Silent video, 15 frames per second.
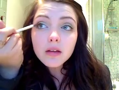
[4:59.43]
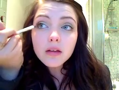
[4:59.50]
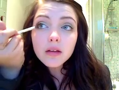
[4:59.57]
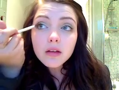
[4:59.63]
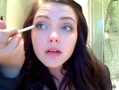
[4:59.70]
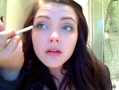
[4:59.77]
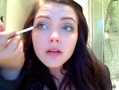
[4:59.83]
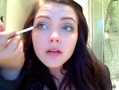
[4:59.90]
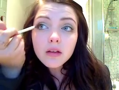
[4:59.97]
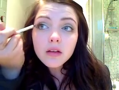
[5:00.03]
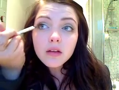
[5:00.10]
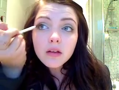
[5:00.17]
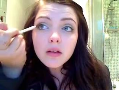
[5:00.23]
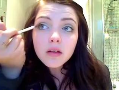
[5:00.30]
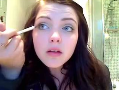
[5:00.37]

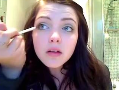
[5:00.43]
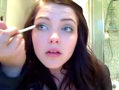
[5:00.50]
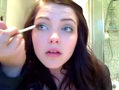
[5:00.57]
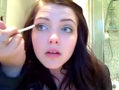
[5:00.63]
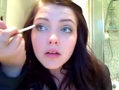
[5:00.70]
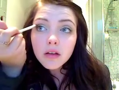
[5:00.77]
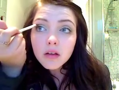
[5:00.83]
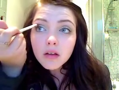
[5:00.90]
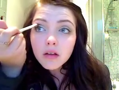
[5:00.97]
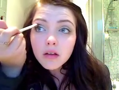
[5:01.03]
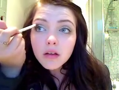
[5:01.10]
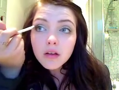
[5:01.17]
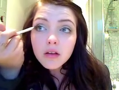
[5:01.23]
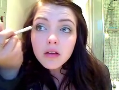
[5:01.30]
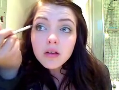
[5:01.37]

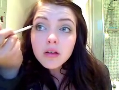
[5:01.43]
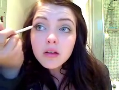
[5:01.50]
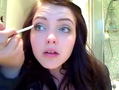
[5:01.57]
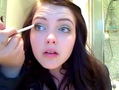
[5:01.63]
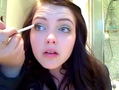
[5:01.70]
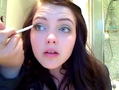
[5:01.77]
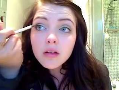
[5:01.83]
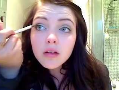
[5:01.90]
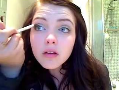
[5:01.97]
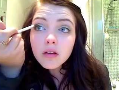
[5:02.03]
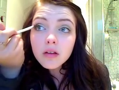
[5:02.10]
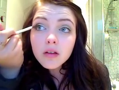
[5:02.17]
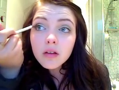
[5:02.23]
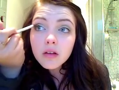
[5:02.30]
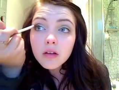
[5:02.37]

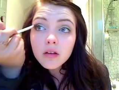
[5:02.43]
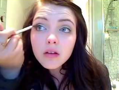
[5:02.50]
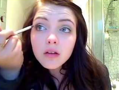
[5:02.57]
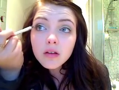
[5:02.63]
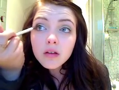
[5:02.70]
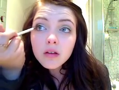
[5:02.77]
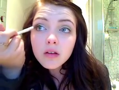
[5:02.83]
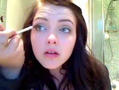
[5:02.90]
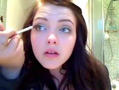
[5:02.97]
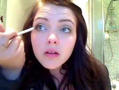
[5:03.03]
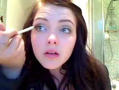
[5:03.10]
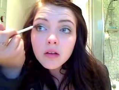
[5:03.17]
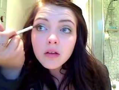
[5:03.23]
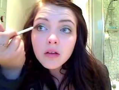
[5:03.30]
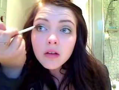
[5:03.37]

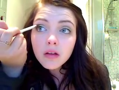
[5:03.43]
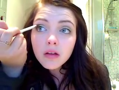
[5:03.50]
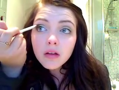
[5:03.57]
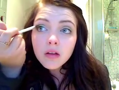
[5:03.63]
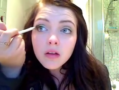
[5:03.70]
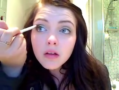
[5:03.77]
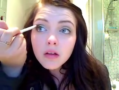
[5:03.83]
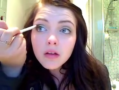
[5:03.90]
No one is speaking in this clip.